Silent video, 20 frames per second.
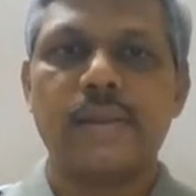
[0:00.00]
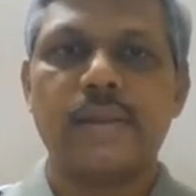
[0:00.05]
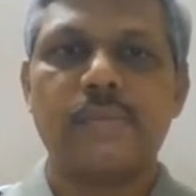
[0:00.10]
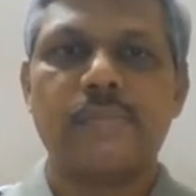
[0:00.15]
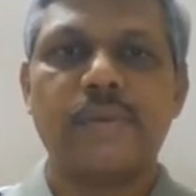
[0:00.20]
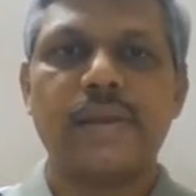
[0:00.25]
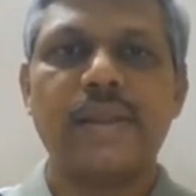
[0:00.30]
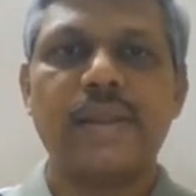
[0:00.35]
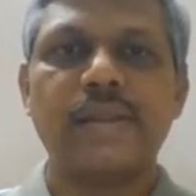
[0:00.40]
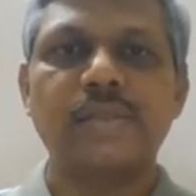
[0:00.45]
it
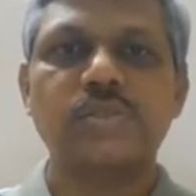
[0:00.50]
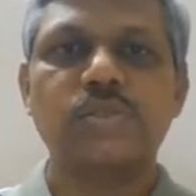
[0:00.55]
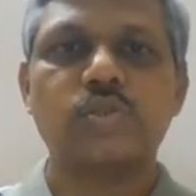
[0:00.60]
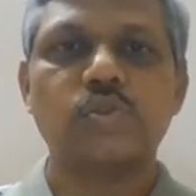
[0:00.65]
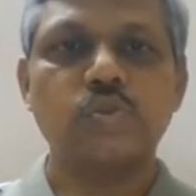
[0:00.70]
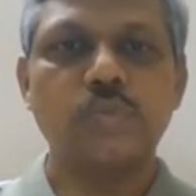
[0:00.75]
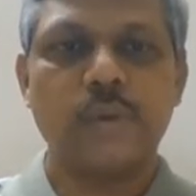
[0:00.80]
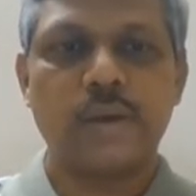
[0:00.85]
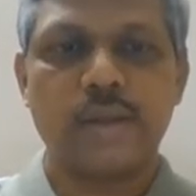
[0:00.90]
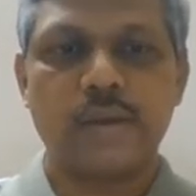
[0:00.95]
maintains
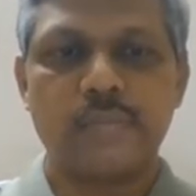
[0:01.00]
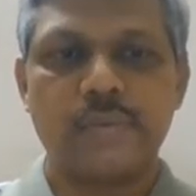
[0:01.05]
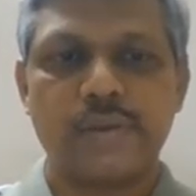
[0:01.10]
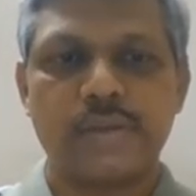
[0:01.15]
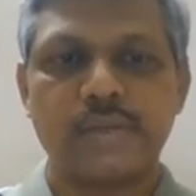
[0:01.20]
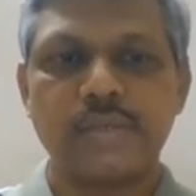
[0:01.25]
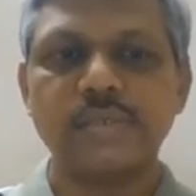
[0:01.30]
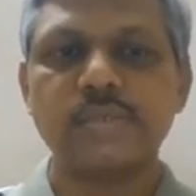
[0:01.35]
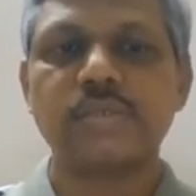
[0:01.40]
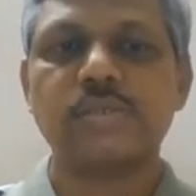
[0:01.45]
two
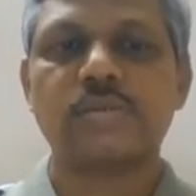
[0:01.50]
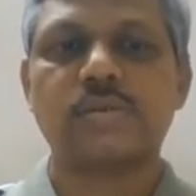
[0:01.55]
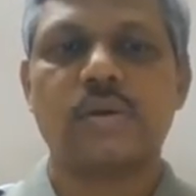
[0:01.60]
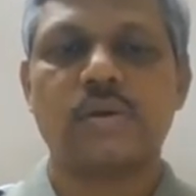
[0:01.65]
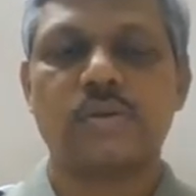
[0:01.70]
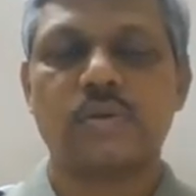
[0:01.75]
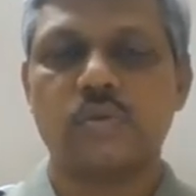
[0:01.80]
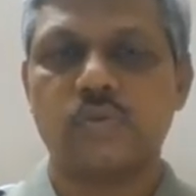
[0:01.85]
parameters or uh,